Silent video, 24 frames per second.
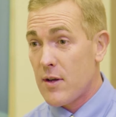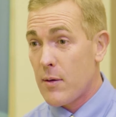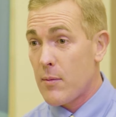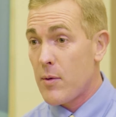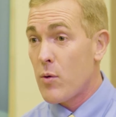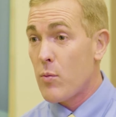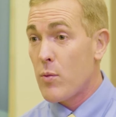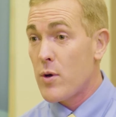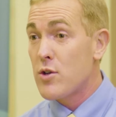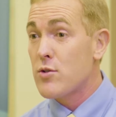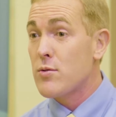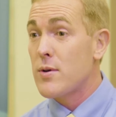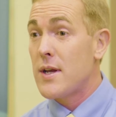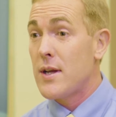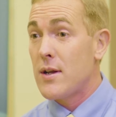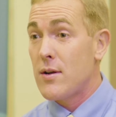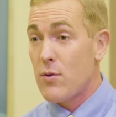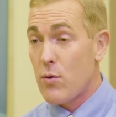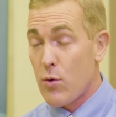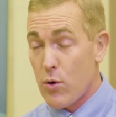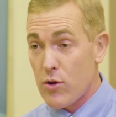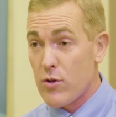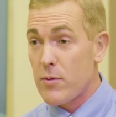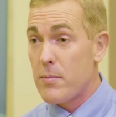I mean, we treat
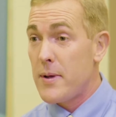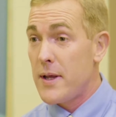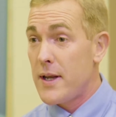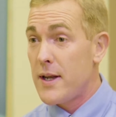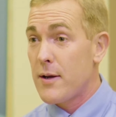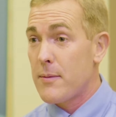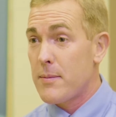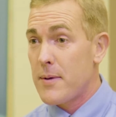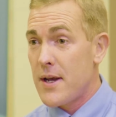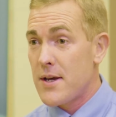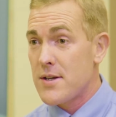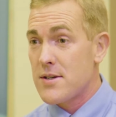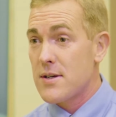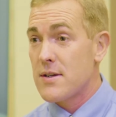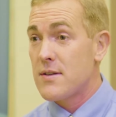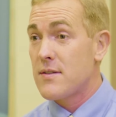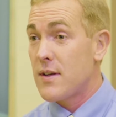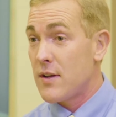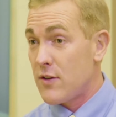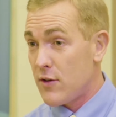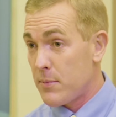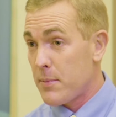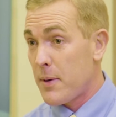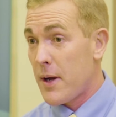orthopedic patients
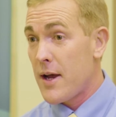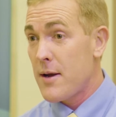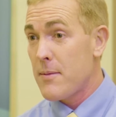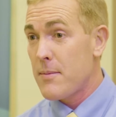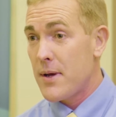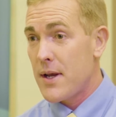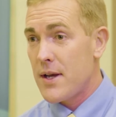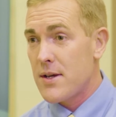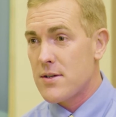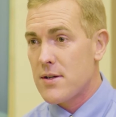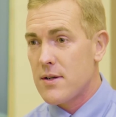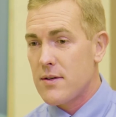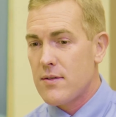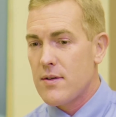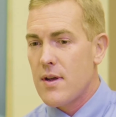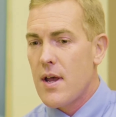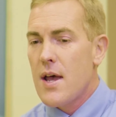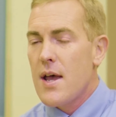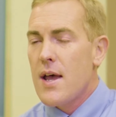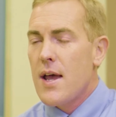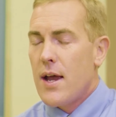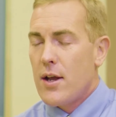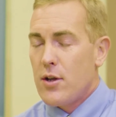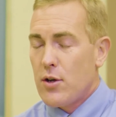and spine patients,
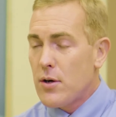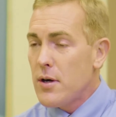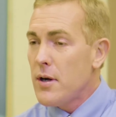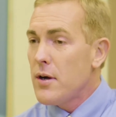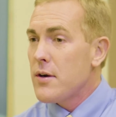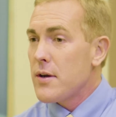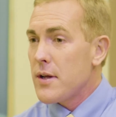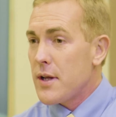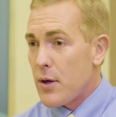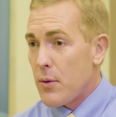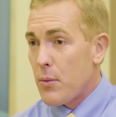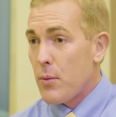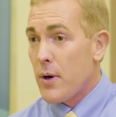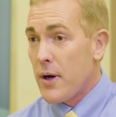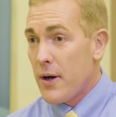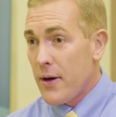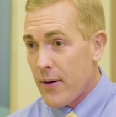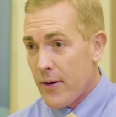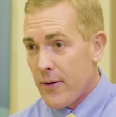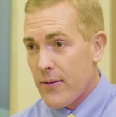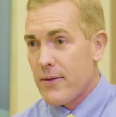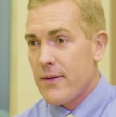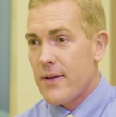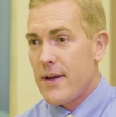and you're here to get
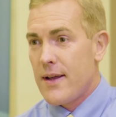well.